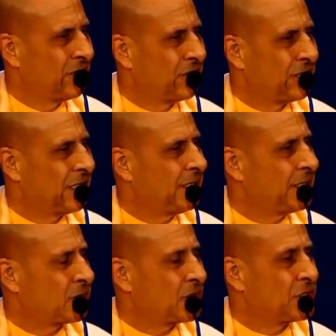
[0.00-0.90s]
she
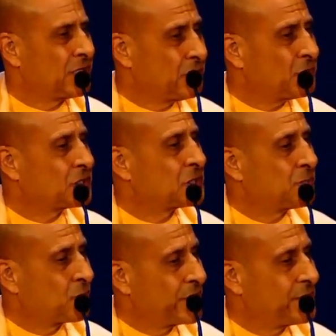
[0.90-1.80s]
looks
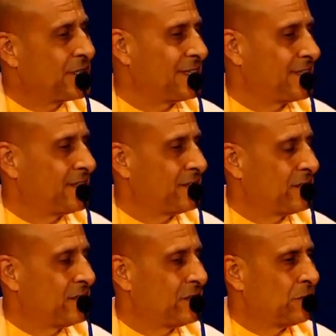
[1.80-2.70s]
pretty,
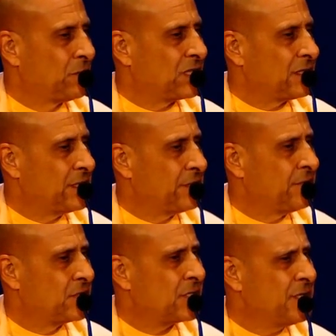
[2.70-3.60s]
but
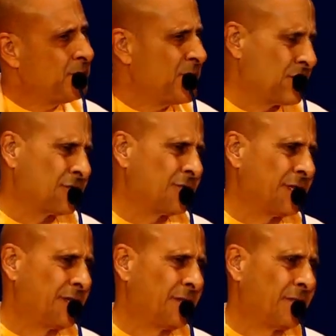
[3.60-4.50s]
lives in
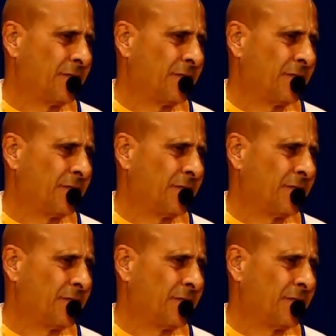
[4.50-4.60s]
misery.